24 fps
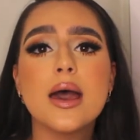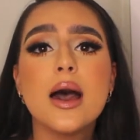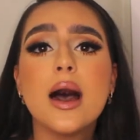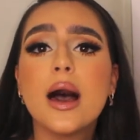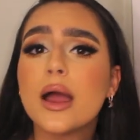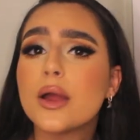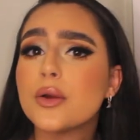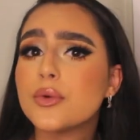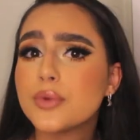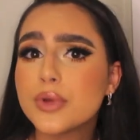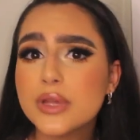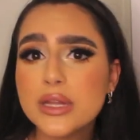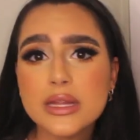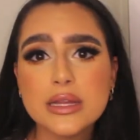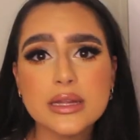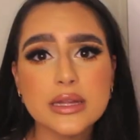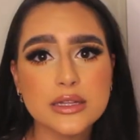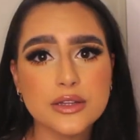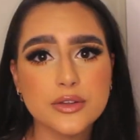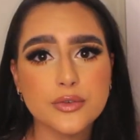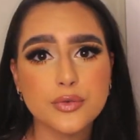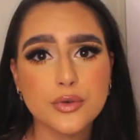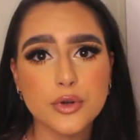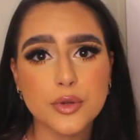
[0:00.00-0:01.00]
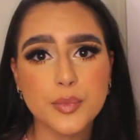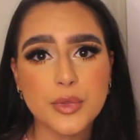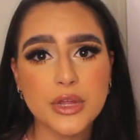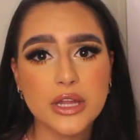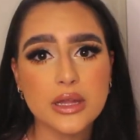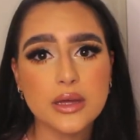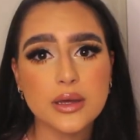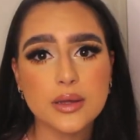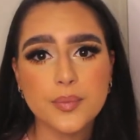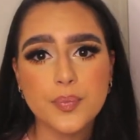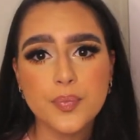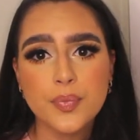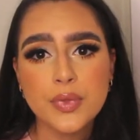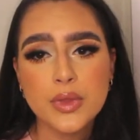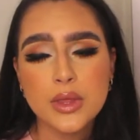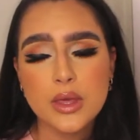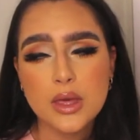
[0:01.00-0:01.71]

I really like the formula.